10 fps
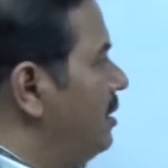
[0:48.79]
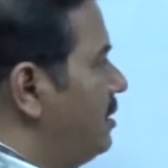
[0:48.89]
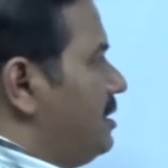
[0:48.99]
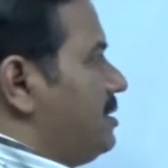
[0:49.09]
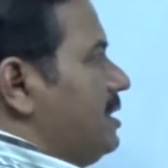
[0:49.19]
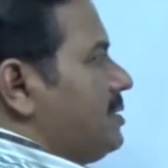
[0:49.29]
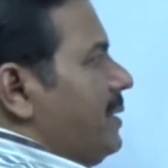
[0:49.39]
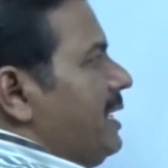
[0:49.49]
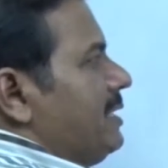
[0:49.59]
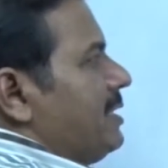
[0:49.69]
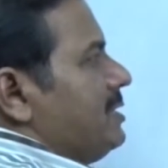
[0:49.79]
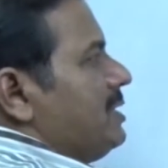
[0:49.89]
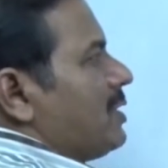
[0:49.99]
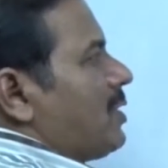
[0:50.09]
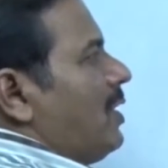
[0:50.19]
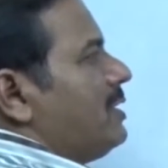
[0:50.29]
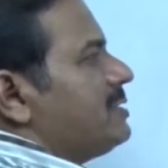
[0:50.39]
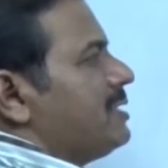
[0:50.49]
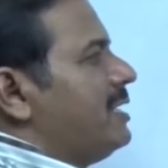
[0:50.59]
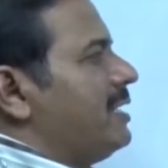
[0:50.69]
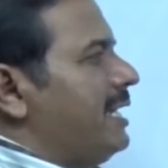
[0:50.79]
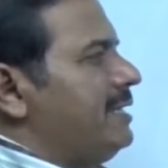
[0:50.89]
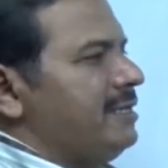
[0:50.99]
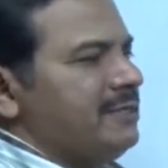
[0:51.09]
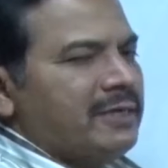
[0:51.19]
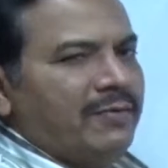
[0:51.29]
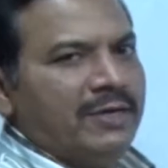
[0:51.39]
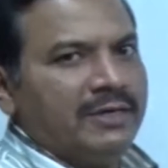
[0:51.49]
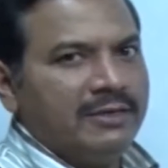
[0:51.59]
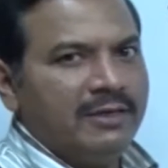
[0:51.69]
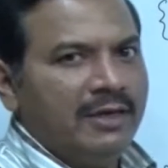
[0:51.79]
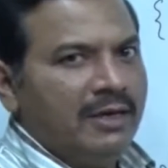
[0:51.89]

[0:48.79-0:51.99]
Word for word: This decimal integer constant 97